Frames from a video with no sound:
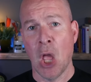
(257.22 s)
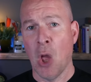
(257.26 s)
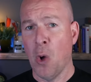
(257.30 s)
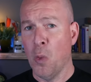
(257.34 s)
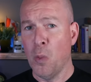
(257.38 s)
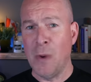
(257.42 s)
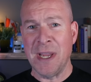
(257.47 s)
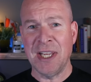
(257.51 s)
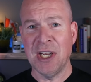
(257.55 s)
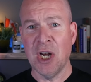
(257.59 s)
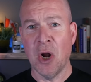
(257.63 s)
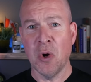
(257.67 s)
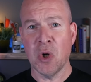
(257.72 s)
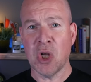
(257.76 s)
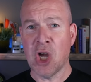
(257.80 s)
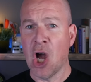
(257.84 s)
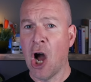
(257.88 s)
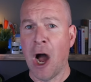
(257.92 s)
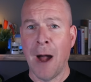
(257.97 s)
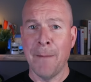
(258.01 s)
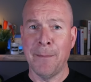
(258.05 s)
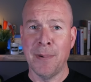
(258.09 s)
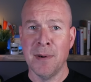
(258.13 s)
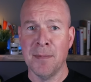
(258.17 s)
We don't
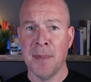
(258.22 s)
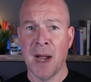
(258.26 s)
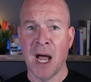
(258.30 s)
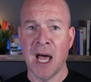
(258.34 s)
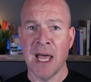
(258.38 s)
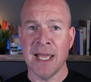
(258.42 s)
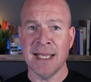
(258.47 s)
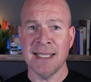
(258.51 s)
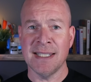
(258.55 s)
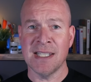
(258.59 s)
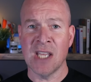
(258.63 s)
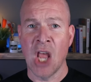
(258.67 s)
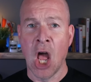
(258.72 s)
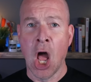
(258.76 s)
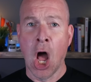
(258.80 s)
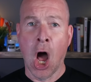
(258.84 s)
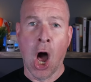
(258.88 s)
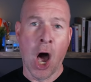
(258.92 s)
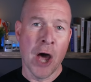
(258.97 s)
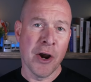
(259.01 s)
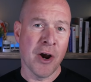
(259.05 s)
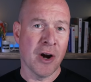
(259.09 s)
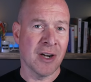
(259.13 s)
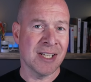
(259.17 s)
compromise
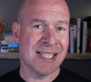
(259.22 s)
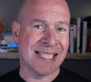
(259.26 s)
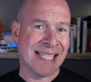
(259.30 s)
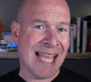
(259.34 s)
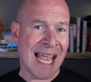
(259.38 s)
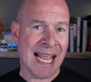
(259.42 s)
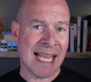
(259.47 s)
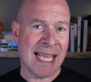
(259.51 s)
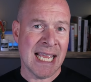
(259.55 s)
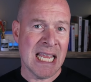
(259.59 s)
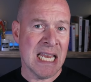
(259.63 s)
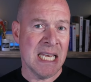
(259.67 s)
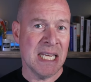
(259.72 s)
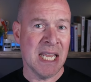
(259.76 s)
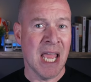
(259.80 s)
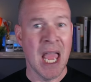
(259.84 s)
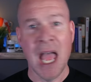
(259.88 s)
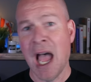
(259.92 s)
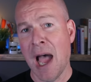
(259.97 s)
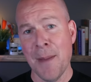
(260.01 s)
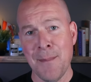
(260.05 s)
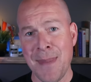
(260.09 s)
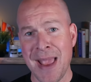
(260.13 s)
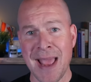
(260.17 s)
on our Second
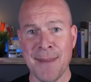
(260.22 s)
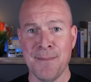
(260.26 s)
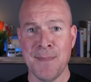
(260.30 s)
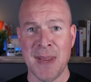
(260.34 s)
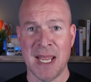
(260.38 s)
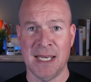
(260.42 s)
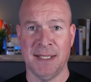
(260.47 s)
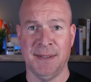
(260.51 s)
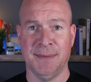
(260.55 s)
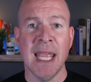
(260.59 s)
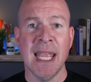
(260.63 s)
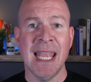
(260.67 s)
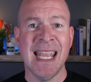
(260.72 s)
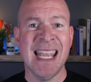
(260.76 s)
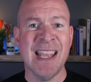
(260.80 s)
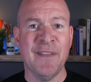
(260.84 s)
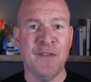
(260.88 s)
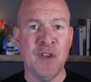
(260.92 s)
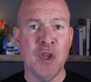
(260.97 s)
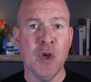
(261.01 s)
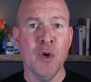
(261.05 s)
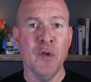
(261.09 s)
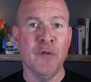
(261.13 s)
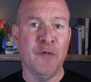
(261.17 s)
Amendment.
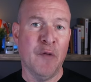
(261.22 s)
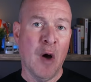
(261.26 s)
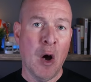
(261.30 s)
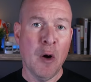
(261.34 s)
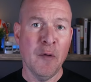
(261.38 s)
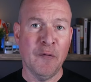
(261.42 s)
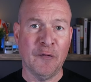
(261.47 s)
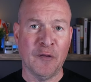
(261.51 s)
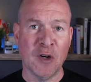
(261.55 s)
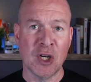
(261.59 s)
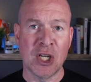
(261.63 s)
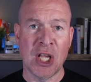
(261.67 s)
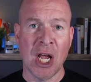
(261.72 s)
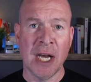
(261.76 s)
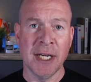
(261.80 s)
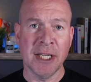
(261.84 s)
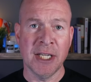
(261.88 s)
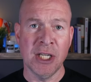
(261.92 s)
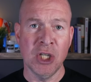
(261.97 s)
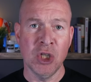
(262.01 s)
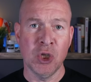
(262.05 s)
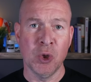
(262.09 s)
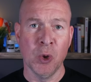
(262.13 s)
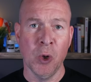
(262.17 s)
If you vote for gun
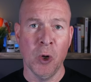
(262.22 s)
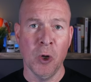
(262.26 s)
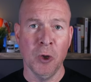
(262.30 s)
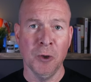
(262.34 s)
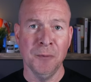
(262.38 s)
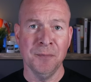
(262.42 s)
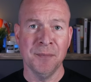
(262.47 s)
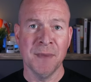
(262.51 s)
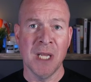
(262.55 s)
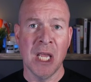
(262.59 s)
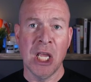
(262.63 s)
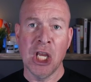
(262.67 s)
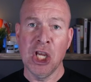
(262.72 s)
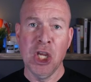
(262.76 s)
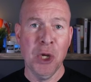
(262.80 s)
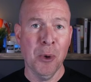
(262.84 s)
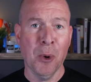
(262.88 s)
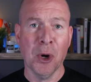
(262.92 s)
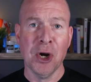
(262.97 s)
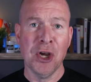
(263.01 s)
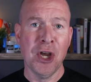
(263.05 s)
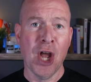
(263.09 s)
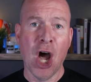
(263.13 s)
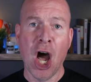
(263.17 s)
control, you
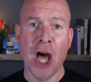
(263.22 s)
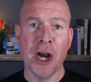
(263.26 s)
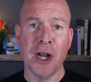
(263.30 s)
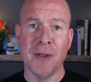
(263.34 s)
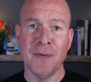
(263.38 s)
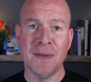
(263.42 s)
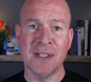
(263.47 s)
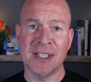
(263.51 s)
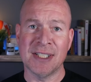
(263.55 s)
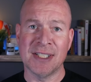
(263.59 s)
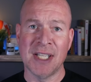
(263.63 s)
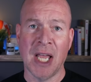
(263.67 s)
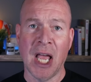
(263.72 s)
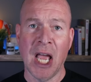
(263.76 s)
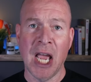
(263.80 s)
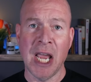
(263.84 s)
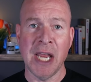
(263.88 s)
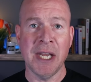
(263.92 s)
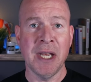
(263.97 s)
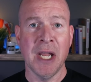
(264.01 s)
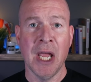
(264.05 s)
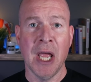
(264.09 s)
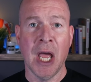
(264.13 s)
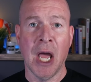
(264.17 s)
are not on the
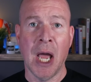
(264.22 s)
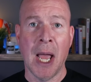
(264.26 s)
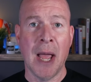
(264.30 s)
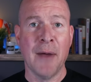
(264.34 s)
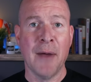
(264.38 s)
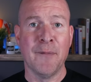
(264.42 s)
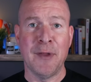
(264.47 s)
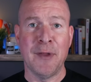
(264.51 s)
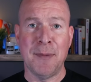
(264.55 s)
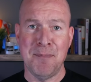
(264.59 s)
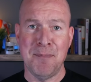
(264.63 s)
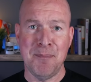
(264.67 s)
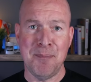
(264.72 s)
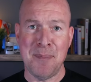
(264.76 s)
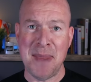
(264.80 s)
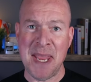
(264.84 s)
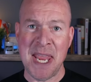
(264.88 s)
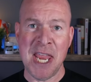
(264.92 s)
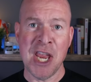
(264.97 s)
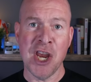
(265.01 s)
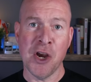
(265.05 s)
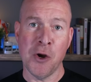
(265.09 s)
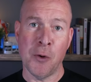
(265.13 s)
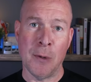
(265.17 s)
side of
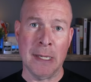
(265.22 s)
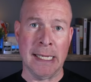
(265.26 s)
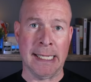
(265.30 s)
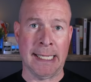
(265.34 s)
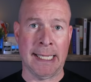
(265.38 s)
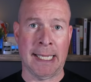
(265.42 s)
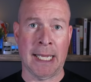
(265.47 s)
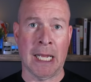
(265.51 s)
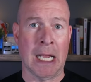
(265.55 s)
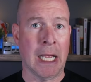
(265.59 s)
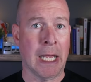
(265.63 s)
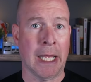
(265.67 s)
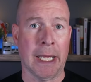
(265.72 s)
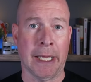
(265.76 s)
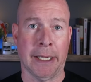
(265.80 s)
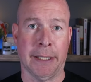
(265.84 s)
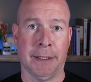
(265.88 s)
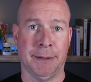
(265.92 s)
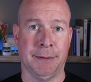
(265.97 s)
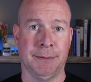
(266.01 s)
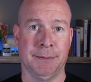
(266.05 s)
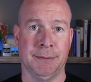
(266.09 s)
America.